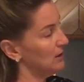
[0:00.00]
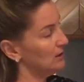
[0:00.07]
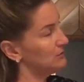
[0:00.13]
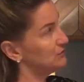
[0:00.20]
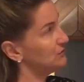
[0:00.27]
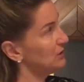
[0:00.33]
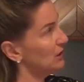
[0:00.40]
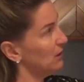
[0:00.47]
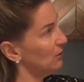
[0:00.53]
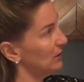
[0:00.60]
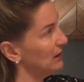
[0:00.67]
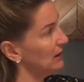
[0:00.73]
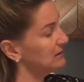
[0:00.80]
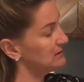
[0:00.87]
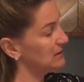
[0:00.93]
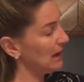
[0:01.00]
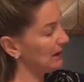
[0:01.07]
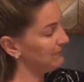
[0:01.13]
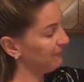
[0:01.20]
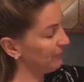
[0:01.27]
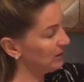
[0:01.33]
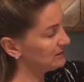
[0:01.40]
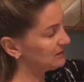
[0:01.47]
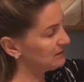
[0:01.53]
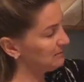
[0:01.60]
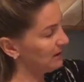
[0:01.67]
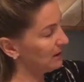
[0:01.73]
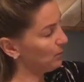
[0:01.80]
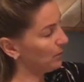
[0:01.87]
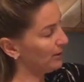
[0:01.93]
So it's time for us to
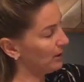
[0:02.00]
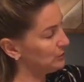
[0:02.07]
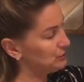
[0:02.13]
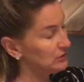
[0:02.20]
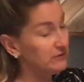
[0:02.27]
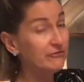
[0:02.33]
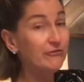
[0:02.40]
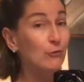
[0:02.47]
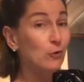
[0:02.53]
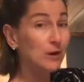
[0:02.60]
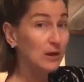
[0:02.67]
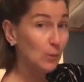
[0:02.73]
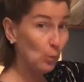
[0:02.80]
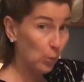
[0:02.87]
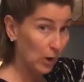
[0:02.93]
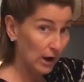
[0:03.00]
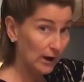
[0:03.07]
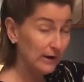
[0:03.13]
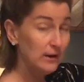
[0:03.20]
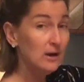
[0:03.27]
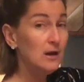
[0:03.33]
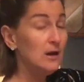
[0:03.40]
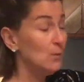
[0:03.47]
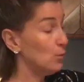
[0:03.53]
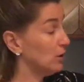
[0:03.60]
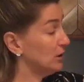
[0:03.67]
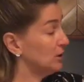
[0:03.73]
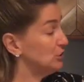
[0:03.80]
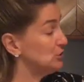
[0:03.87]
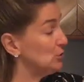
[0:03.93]
make 141. We're
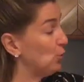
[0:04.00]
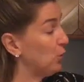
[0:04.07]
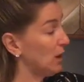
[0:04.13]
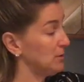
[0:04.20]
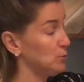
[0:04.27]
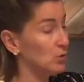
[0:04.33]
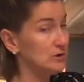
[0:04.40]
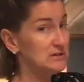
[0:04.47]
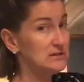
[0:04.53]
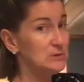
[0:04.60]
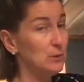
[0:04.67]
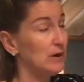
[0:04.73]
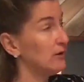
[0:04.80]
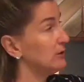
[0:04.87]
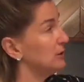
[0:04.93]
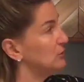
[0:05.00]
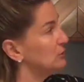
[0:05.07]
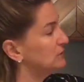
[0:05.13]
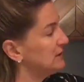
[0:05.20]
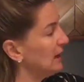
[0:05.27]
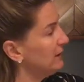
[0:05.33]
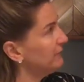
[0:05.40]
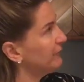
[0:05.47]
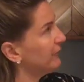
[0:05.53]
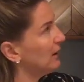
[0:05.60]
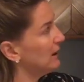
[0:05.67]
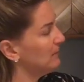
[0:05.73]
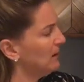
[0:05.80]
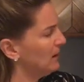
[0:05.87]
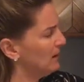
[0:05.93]
going to do one more square in a new 10
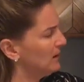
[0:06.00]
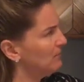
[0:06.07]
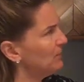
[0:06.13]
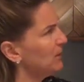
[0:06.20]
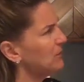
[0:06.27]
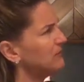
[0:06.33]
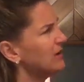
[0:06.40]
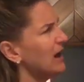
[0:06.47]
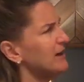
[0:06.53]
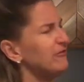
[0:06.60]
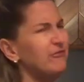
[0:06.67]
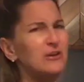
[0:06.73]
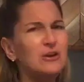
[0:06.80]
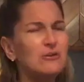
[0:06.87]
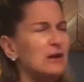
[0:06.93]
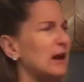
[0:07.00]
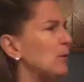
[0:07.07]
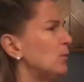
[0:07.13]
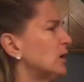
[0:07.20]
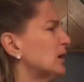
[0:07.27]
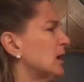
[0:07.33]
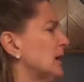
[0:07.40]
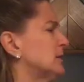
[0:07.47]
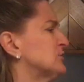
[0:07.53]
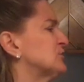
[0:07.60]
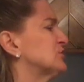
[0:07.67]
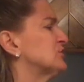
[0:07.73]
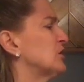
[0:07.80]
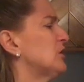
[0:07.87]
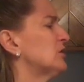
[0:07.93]
frame, but we've got to figure out what kind of
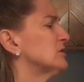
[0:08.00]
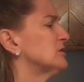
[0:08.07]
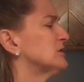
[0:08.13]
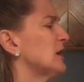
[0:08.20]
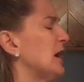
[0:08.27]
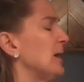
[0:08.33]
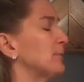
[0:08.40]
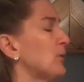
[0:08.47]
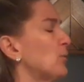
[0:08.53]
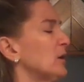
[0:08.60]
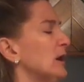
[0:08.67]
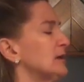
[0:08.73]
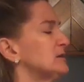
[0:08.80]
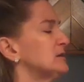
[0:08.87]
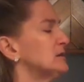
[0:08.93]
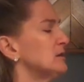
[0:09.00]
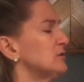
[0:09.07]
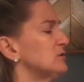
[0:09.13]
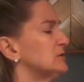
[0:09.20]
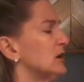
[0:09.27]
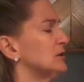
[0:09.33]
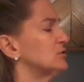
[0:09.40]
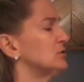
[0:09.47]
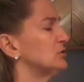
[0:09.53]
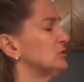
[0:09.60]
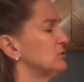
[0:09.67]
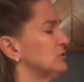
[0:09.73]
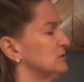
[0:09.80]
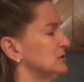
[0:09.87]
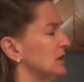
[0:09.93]
stars, what kind of stickers I should
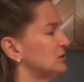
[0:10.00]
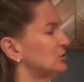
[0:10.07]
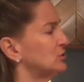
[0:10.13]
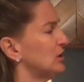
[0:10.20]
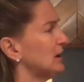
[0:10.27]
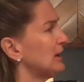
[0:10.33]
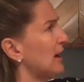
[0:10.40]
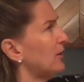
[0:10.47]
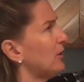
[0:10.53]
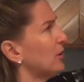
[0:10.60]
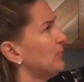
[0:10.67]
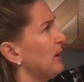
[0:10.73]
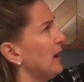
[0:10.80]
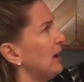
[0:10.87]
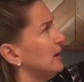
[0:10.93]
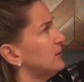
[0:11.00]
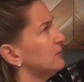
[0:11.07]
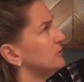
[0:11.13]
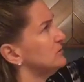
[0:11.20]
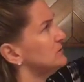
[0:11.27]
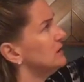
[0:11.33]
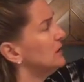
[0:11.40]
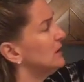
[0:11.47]
use. Let's check out our patterns.